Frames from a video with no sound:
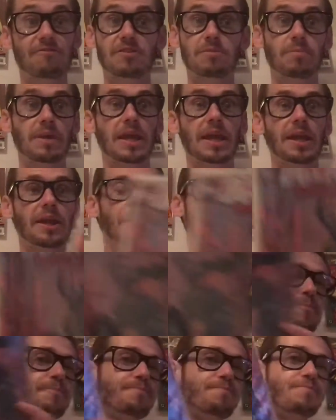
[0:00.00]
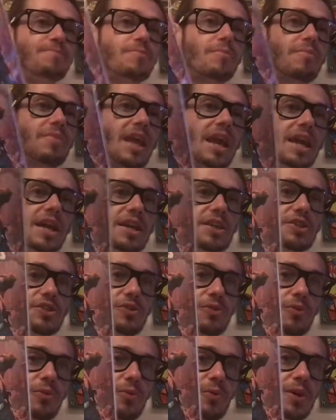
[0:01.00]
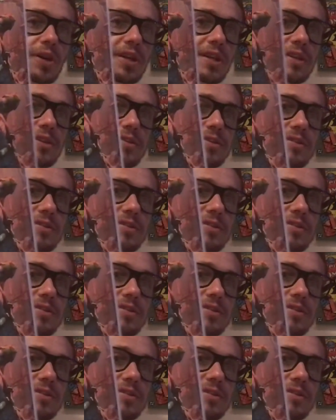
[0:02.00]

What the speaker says: to pick it up. Issue 3.